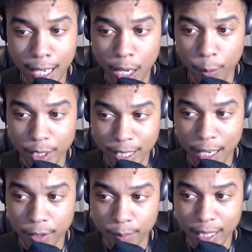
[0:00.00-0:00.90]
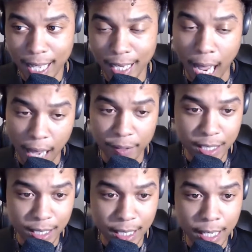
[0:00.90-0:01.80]
which tells me that
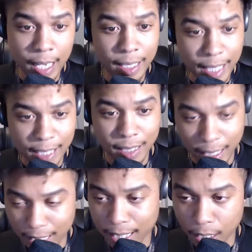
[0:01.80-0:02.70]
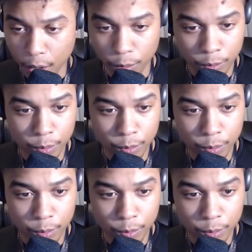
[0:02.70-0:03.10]
obviously, yes, they did know.